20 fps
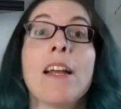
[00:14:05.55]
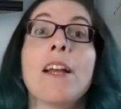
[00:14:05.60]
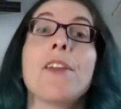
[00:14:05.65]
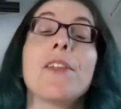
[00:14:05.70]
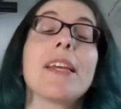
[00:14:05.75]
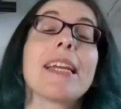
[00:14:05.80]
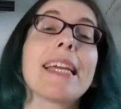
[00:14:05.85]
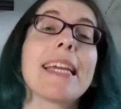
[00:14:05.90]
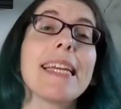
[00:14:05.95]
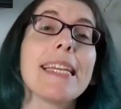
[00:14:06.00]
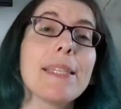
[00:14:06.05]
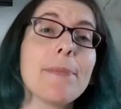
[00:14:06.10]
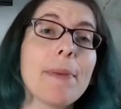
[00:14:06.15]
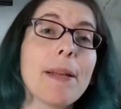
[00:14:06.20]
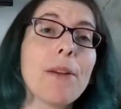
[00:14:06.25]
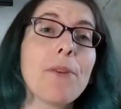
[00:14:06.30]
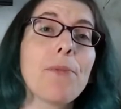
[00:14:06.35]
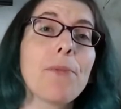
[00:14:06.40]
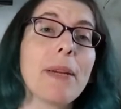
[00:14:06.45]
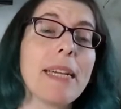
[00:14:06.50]
The
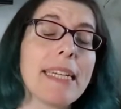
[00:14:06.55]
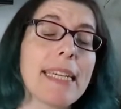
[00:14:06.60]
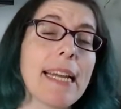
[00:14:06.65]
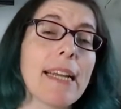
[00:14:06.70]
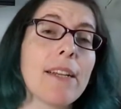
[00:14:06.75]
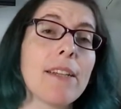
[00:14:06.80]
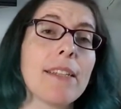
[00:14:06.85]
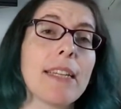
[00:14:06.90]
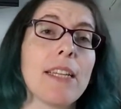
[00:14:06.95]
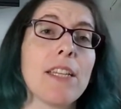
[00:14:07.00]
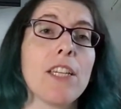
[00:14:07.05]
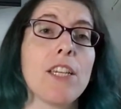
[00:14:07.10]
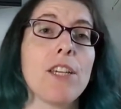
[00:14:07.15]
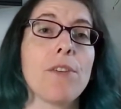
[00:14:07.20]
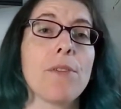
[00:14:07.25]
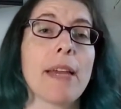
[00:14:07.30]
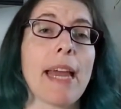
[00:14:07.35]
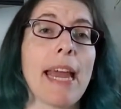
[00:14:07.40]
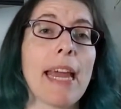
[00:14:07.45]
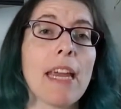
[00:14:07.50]
Kismet retails in the
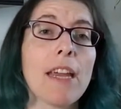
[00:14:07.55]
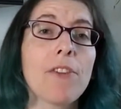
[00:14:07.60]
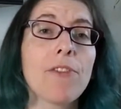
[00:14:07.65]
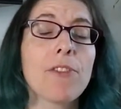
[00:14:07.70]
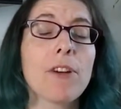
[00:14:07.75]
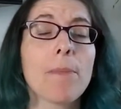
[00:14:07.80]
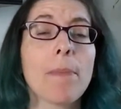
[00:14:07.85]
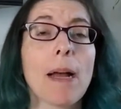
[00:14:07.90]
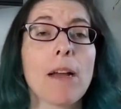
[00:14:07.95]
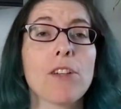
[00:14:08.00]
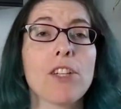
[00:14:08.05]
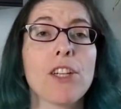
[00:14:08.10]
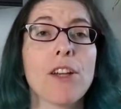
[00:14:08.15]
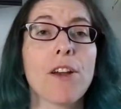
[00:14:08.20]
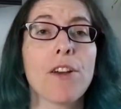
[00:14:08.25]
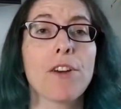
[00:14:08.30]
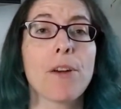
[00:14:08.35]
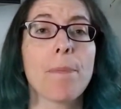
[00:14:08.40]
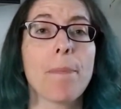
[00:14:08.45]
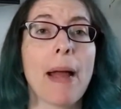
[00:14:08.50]
UK for about
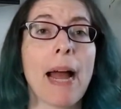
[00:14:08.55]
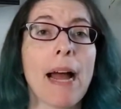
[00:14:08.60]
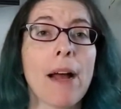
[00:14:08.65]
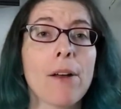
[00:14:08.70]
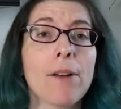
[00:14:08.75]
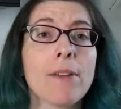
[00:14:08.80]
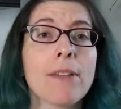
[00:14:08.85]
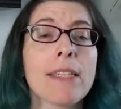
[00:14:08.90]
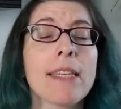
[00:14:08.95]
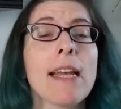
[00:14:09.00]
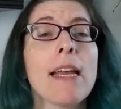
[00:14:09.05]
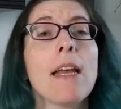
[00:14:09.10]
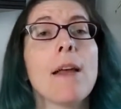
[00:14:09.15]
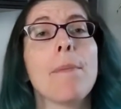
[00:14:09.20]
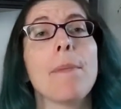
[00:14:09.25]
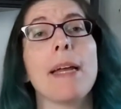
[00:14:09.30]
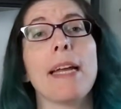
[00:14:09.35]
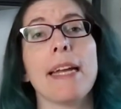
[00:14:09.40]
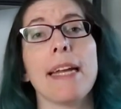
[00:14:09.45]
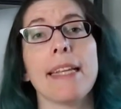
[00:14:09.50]
£200,
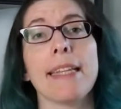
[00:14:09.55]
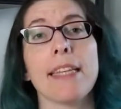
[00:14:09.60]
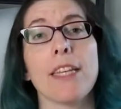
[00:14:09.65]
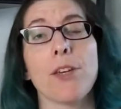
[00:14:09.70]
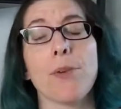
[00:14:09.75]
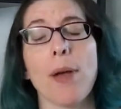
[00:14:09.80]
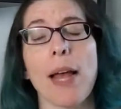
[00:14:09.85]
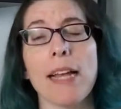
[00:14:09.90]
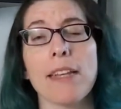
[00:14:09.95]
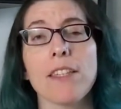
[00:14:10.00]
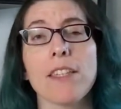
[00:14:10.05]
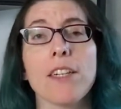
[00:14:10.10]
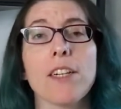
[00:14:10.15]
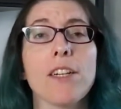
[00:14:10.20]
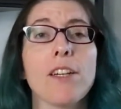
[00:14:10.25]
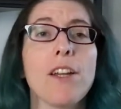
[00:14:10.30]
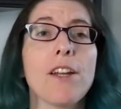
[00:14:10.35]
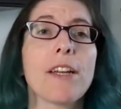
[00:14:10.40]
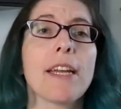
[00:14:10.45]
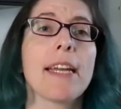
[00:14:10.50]
but in the US you're
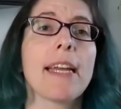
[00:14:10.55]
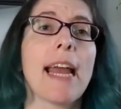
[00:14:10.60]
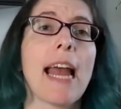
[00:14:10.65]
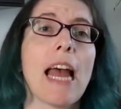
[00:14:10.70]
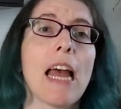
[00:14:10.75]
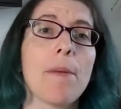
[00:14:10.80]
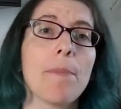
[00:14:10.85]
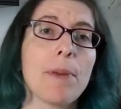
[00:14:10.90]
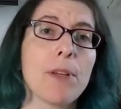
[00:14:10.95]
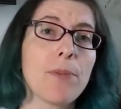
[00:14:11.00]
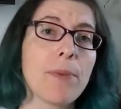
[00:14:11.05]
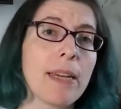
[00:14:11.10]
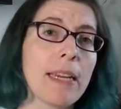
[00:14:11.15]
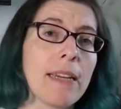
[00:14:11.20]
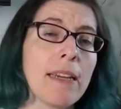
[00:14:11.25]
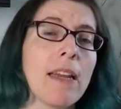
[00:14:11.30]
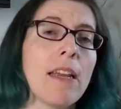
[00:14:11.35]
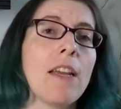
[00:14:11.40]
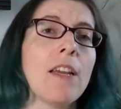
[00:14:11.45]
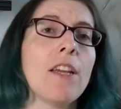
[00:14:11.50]
looking at between
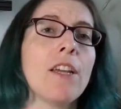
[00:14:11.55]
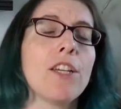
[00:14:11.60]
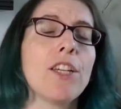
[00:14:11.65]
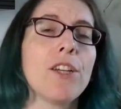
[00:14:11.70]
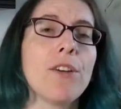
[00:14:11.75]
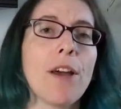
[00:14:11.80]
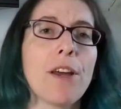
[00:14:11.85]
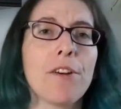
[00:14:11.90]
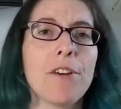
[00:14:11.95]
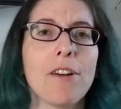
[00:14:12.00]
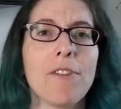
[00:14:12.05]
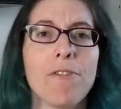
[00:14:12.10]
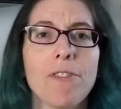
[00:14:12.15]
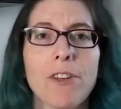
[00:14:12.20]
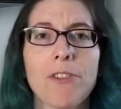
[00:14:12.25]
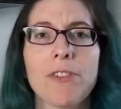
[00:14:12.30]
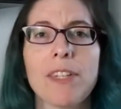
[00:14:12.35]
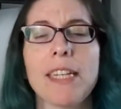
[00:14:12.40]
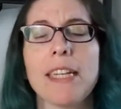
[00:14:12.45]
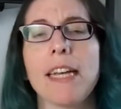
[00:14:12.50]

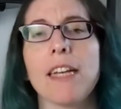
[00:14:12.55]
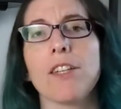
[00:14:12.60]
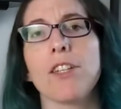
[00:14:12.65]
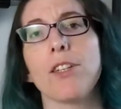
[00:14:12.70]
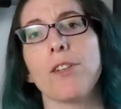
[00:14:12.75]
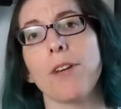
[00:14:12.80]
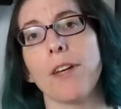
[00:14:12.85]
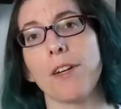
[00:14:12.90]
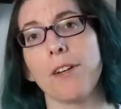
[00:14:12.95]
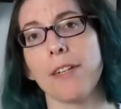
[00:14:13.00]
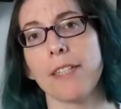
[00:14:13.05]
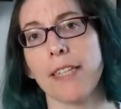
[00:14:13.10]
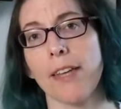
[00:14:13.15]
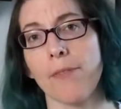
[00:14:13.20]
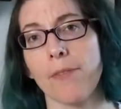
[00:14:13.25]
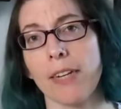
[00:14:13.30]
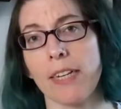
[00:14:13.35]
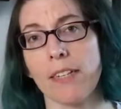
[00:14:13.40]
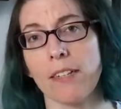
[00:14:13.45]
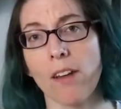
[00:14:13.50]
$250 and
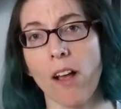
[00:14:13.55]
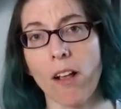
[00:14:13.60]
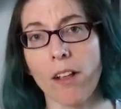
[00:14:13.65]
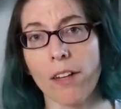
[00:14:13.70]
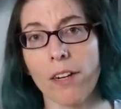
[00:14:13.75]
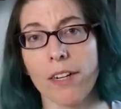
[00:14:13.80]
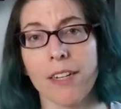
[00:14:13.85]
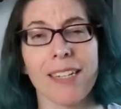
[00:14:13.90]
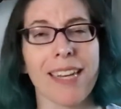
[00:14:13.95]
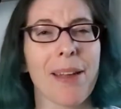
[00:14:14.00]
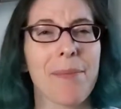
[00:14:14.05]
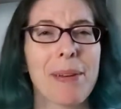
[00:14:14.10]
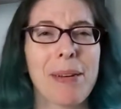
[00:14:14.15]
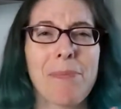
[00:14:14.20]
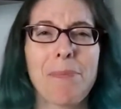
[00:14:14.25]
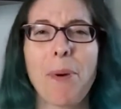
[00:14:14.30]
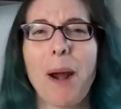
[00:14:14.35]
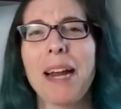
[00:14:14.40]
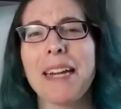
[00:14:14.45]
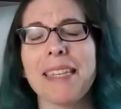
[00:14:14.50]
$270. I mean,
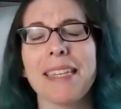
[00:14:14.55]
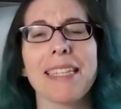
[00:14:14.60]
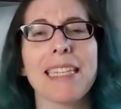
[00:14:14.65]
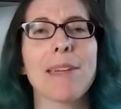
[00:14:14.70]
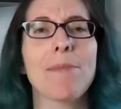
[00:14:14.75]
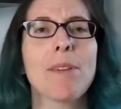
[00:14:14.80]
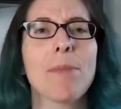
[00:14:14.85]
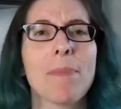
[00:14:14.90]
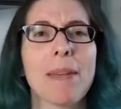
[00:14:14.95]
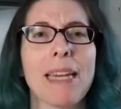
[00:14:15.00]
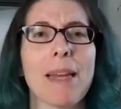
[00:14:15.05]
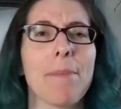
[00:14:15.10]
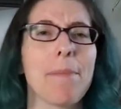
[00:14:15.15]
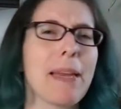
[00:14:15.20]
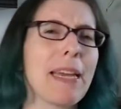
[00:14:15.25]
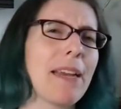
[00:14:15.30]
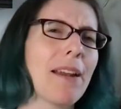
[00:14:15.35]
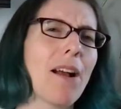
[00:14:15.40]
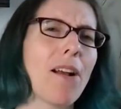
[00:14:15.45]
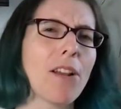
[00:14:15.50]
prices seem to be a
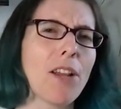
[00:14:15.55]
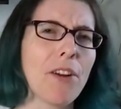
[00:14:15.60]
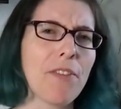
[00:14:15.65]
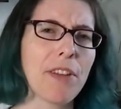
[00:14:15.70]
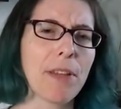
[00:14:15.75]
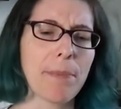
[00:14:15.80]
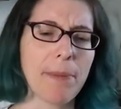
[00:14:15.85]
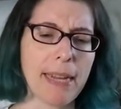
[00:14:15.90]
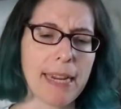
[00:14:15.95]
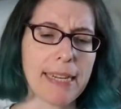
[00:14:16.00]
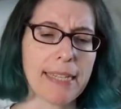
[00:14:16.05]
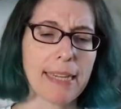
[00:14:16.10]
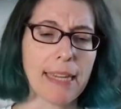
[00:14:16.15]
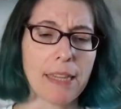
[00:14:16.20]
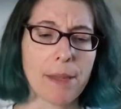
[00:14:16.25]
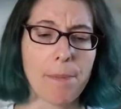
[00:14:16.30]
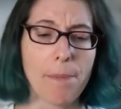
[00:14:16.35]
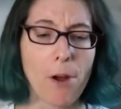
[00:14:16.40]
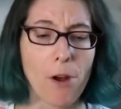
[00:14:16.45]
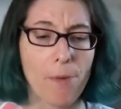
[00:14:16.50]
bit all over the place at the
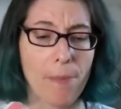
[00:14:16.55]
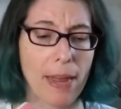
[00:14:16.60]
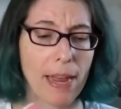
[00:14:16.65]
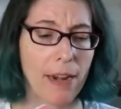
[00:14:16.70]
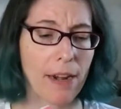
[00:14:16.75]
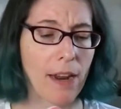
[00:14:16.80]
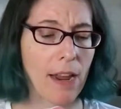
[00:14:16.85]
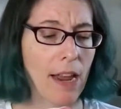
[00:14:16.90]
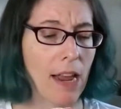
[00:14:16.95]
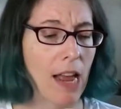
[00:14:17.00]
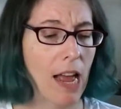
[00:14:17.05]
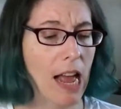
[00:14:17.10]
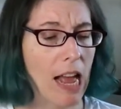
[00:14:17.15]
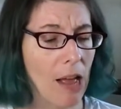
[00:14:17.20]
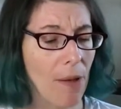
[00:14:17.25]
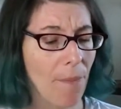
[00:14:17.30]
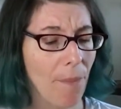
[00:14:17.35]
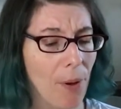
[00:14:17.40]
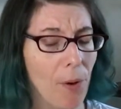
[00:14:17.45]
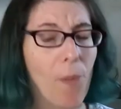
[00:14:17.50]
moment,
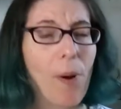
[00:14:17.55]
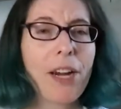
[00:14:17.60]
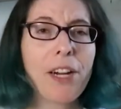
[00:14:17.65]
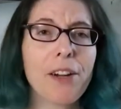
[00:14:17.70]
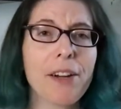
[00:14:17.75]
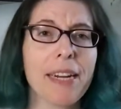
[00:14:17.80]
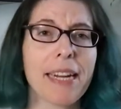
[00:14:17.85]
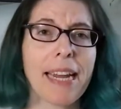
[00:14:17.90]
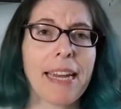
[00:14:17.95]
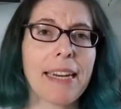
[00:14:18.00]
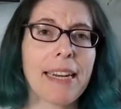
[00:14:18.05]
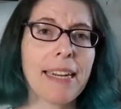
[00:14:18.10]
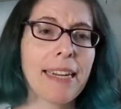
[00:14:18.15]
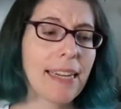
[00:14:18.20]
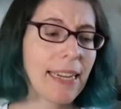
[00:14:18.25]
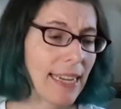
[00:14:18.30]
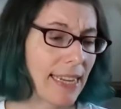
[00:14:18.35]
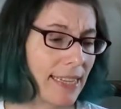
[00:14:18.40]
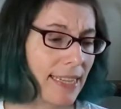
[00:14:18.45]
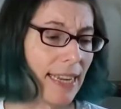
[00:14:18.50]
but what you're getting
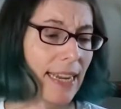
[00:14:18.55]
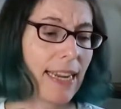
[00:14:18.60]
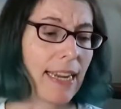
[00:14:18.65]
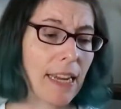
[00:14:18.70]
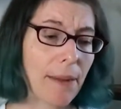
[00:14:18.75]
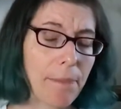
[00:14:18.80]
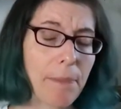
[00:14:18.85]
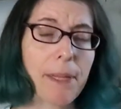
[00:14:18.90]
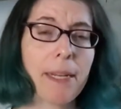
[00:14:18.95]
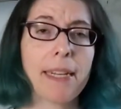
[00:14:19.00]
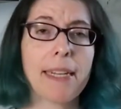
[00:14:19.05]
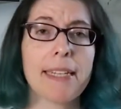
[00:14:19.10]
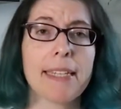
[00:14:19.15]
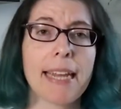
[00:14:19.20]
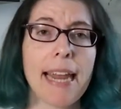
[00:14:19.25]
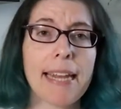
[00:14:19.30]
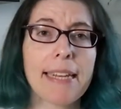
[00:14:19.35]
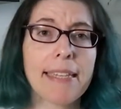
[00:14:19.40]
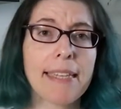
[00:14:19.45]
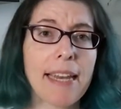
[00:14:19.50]
is a complete
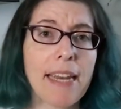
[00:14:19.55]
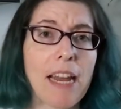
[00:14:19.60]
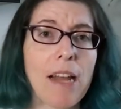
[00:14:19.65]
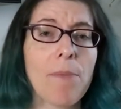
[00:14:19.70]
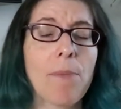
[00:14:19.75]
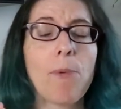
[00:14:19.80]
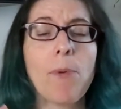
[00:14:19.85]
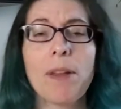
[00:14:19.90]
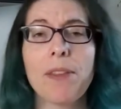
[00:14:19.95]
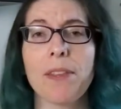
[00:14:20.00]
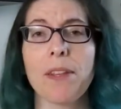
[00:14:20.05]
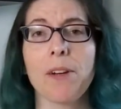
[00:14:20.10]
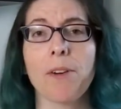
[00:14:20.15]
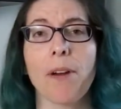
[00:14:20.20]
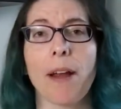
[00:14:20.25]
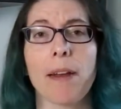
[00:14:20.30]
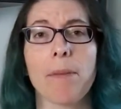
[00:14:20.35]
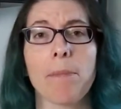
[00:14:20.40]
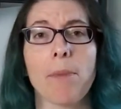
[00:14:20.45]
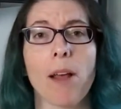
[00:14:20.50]
skate setup with the
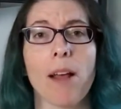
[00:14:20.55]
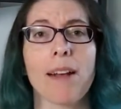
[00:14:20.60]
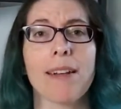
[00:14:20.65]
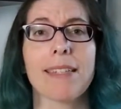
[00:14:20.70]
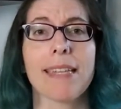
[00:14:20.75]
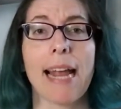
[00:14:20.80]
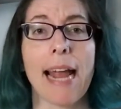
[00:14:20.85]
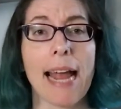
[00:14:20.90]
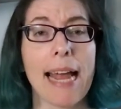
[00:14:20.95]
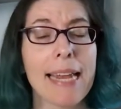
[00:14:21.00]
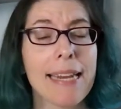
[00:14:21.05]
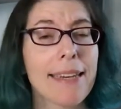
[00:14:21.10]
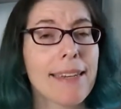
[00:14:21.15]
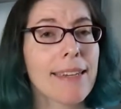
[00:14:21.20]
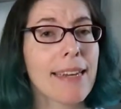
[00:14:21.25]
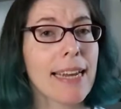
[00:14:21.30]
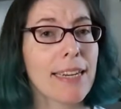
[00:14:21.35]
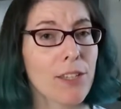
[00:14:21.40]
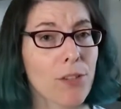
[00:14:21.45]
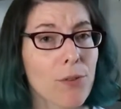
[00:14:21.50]
grind blocks and
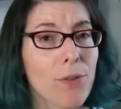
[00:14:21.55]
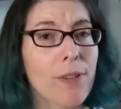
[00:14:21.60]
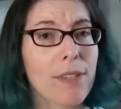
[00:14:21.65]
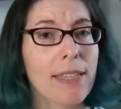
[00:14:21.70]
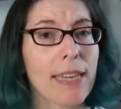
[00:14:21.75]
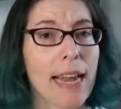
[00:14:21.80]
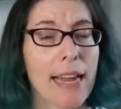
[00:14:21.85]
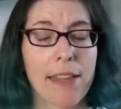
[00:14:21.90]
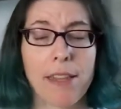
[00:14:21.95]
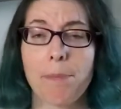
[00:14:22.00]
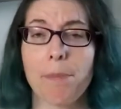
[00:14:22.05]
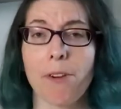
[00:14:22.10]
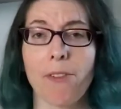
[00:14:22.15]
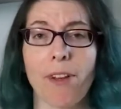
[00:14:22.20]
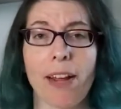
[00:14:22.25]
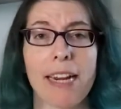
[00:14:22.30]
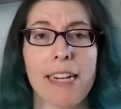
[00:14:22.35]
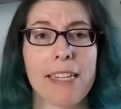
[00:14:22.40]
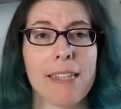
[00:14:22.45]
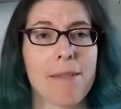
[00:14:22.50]
a tool set that
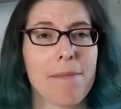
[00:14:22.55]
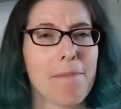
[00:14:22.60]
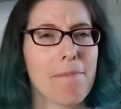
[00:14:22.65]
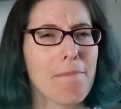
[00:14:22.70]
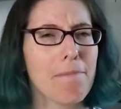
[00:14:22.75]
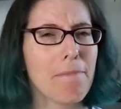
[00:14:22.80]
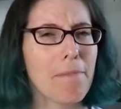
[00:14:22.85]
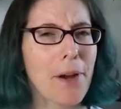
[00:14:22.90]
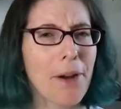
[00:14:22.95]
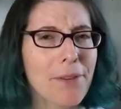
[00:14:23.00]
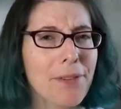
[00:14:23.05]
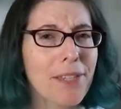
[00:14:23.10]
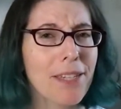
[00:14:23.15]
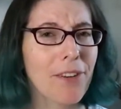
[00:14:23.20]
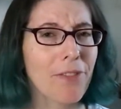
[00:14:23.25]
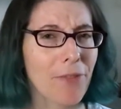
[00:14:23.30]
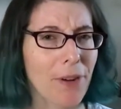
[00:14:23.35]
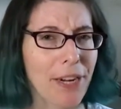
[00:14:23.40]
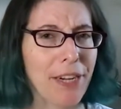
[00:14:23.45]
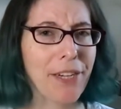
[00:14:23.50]
provides most of
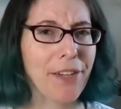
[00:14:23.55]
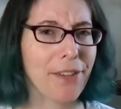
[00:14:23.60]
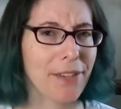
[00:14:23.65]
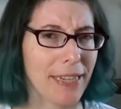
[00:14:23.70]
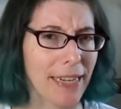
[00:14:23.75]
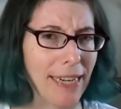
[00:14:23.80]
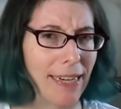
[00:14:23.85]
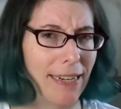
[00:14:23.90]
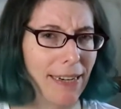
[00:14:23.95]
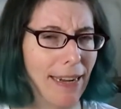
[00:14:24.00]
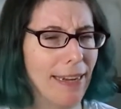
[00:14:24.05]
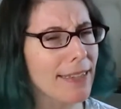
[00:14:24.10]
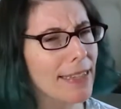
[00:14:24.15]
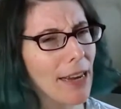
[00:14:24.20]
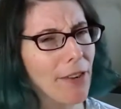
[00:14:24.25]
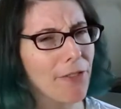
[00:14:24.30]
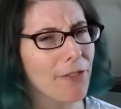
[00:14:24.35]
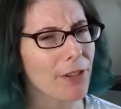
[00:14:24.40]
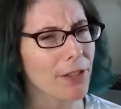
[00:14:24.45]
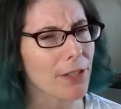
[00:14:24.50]
what you'll need,
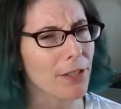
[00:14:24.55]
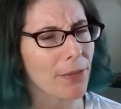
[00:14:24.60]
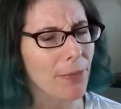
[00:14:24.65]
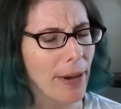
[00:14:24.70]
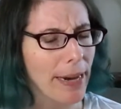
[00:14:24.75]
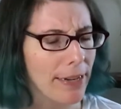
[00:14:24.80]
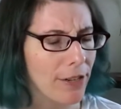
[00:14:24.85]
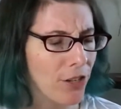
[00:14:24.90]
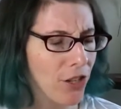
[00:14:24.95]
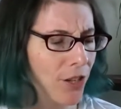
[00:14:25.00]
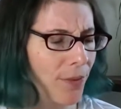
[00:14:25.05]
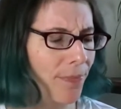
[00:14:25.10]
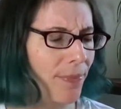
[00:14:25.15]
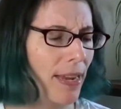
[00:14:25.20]
except for this wrench.